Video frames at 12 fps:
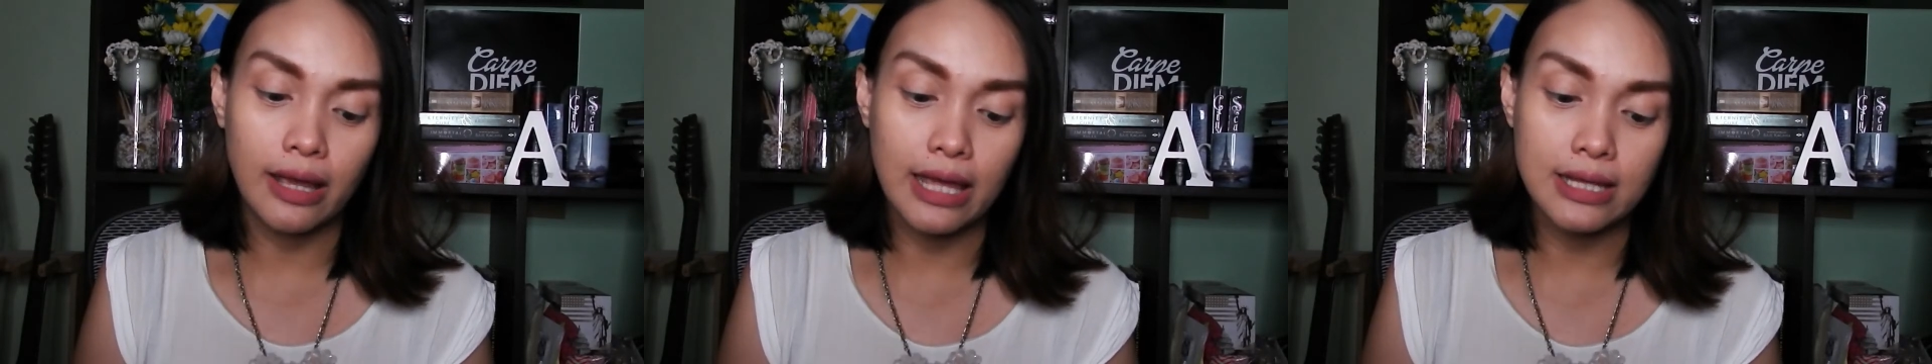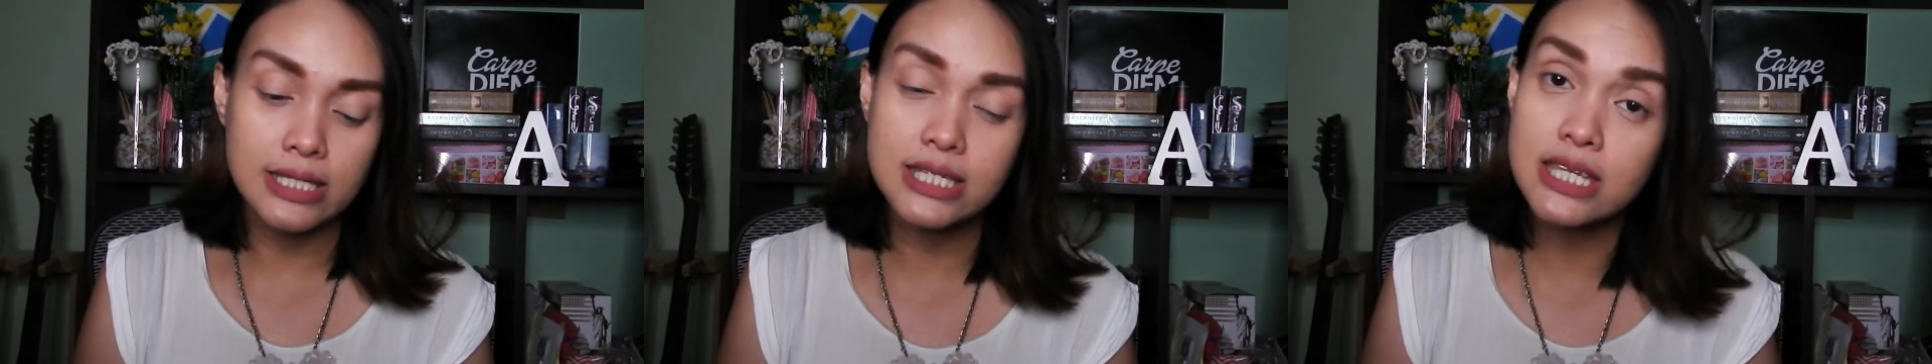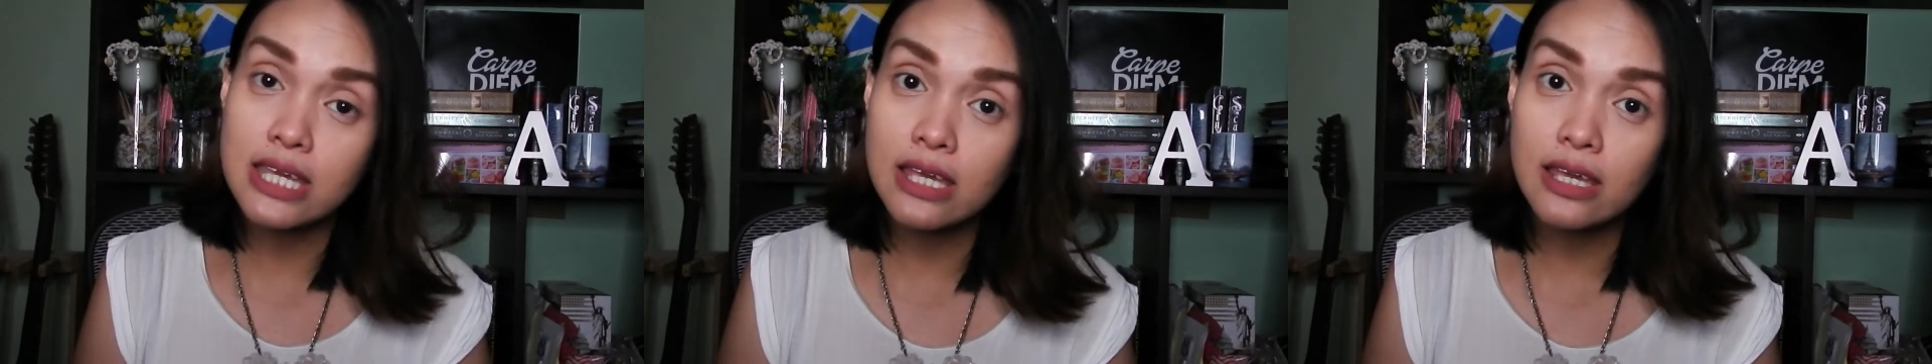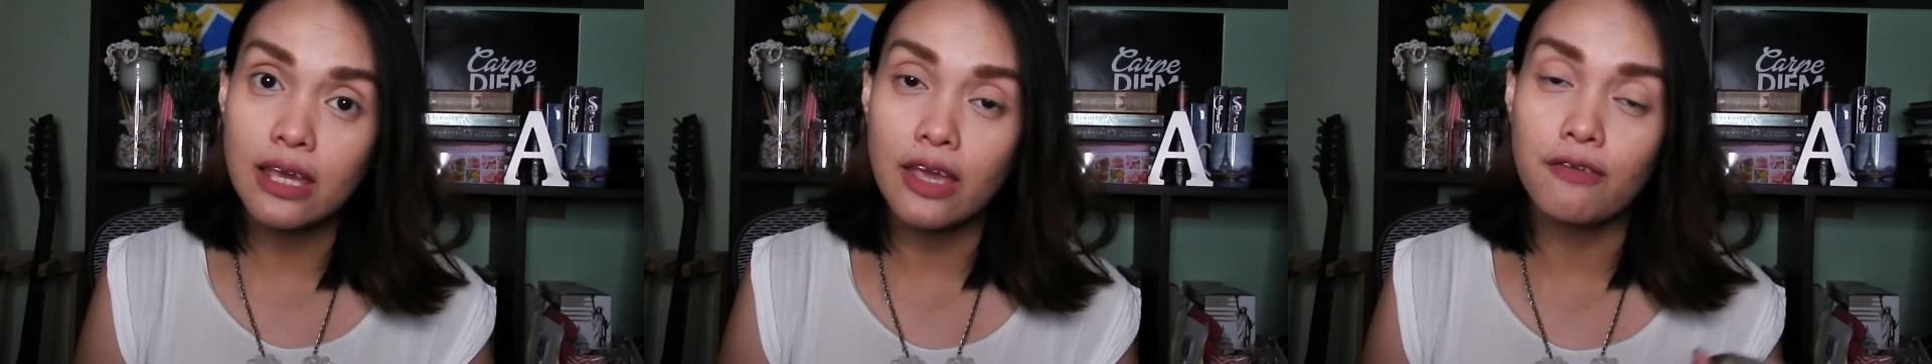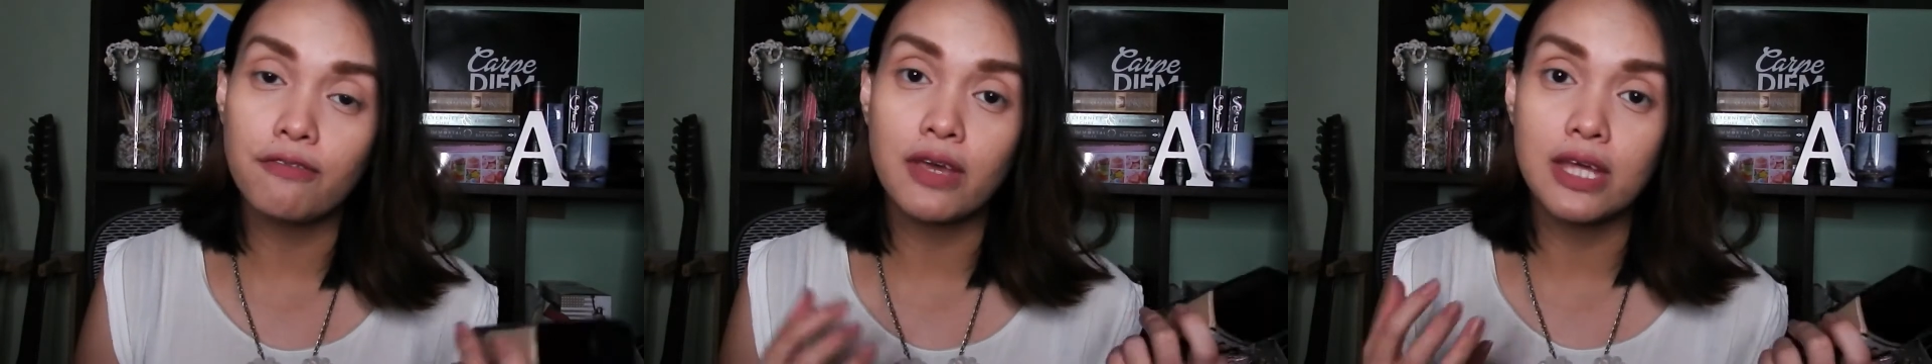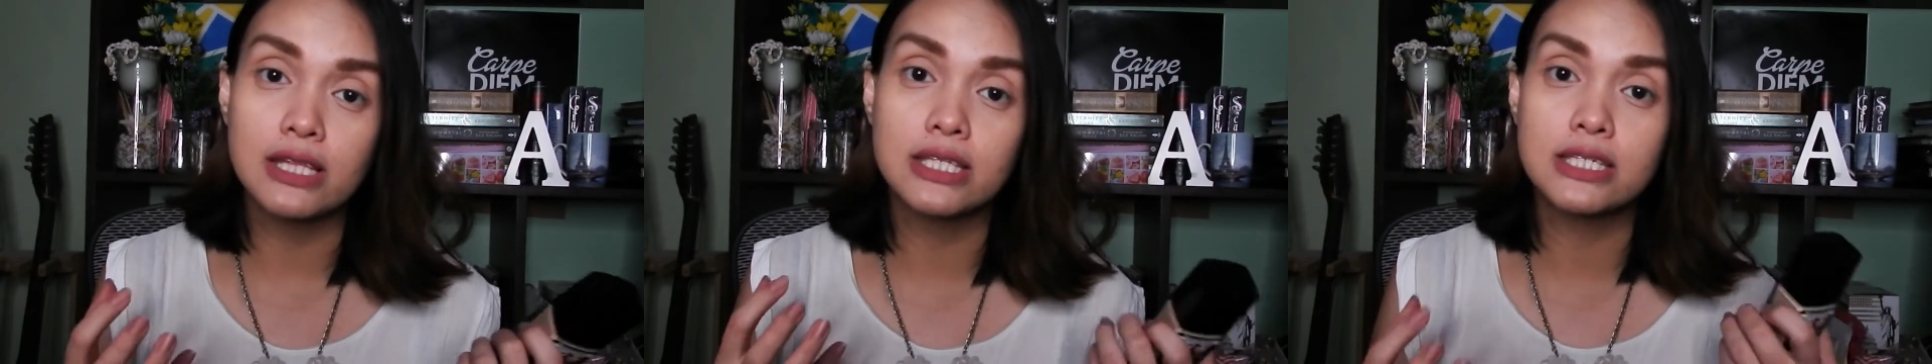and see if
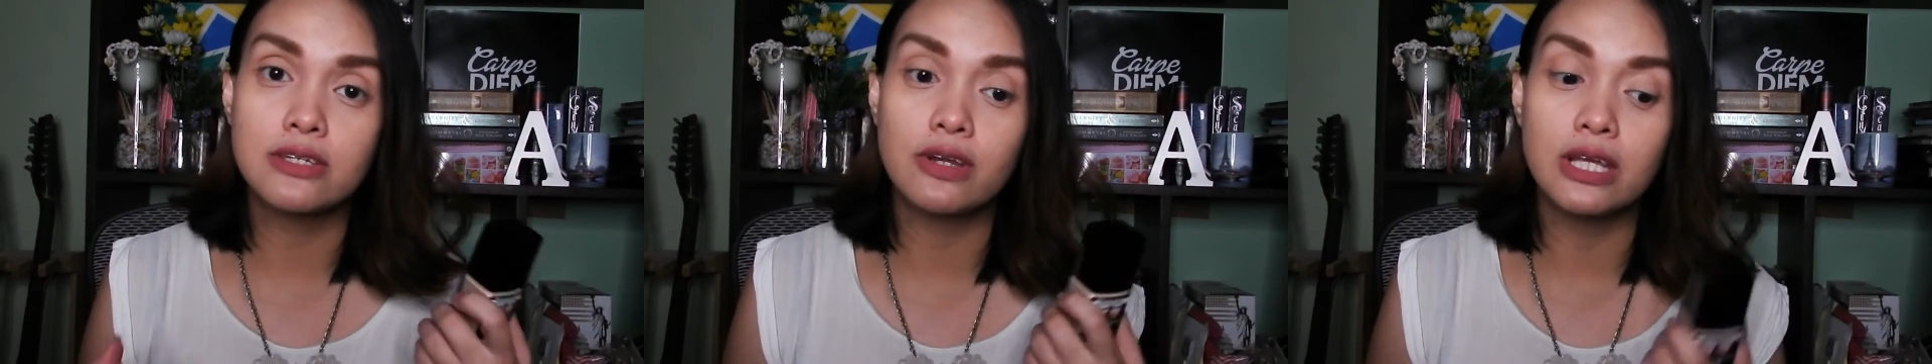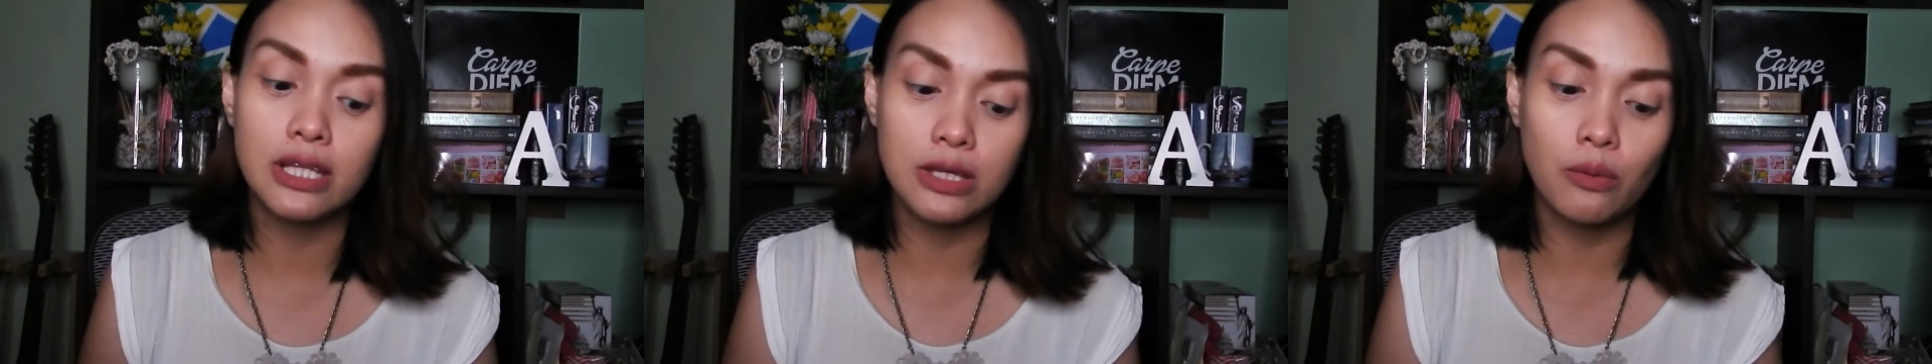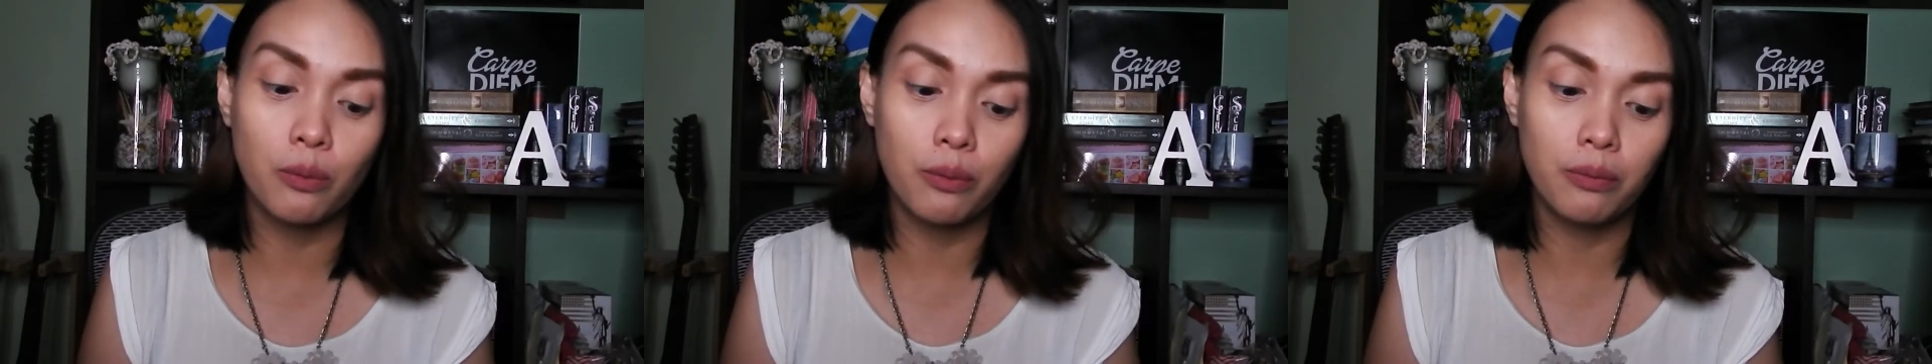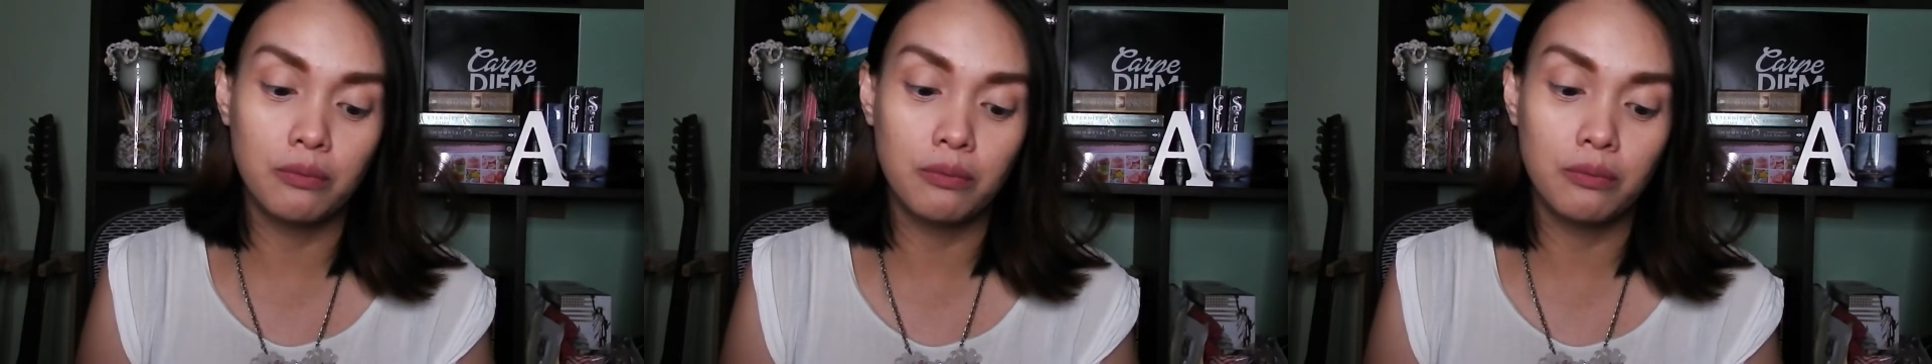it's really,